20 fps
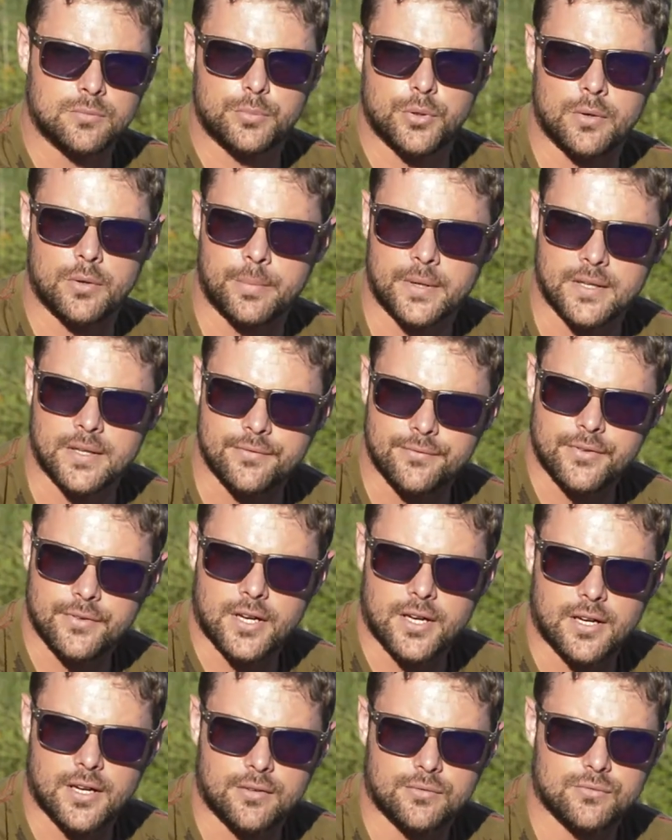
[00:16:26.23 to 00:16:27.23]
put a bit
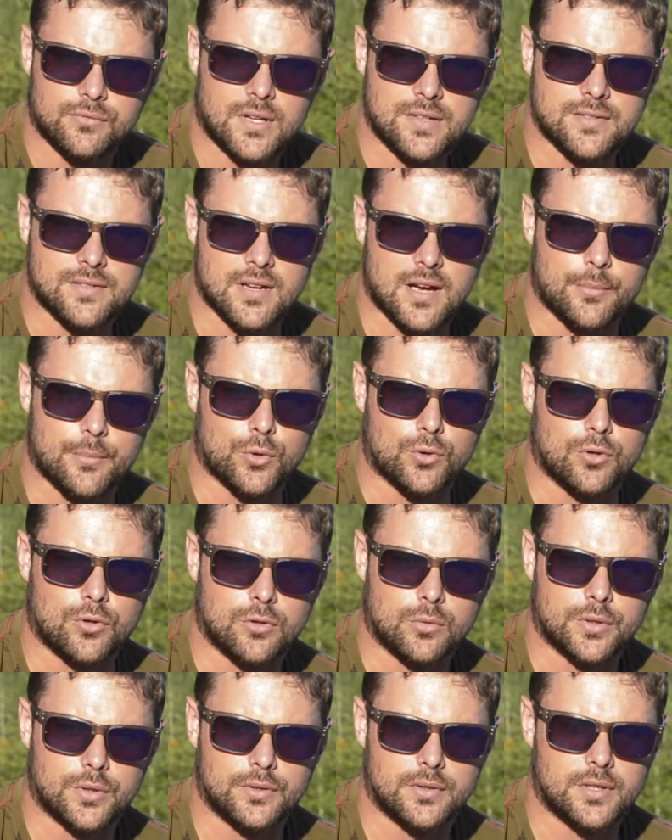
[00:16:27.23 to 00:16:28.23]
of red salmon
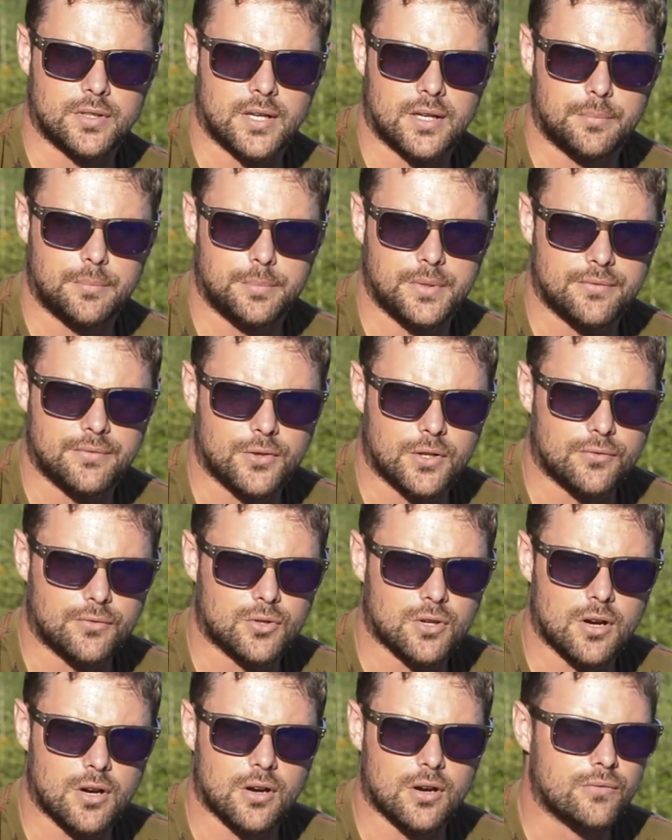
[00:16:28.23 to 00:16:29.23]
oil and B5
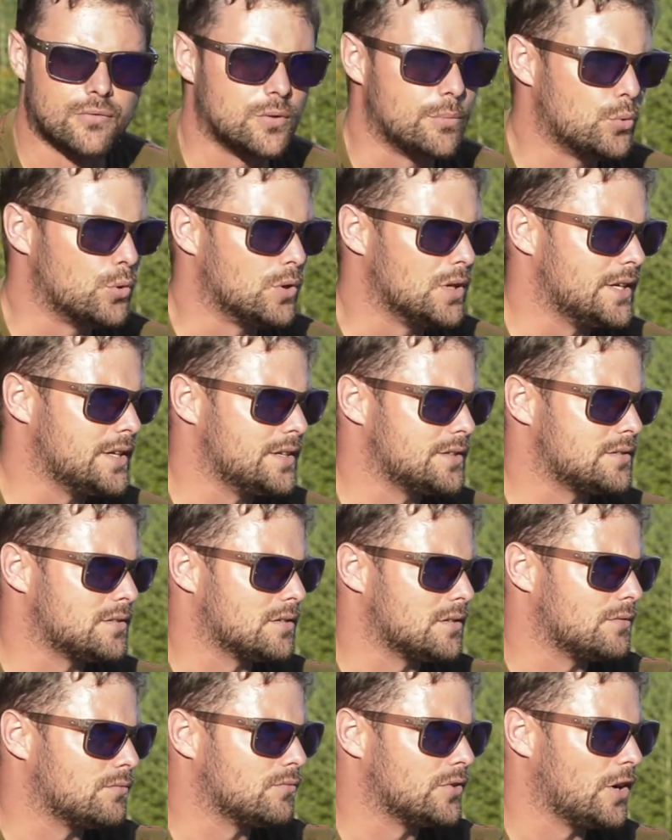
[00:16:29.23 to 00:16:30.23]
plug over the boilies
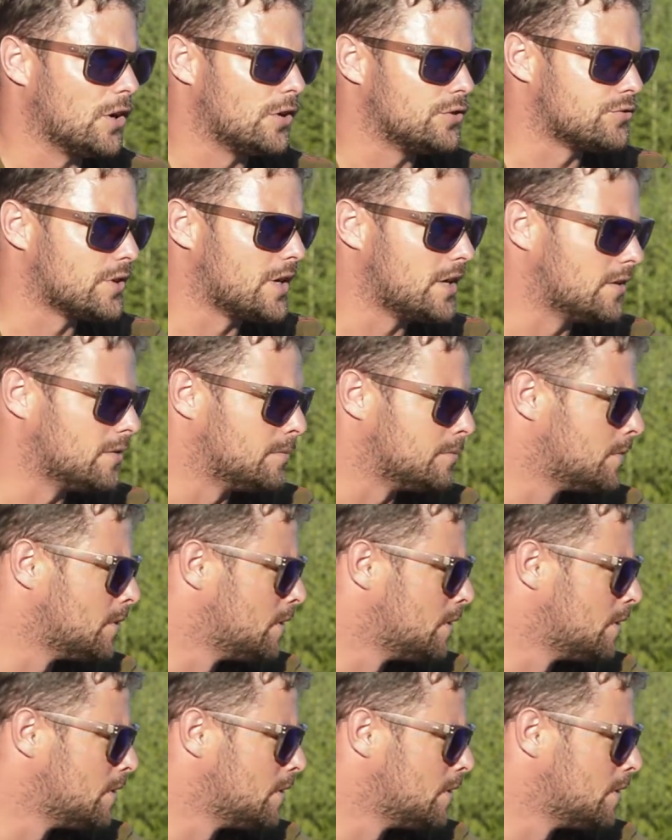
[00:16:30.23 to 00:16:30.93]
to rehydrate them.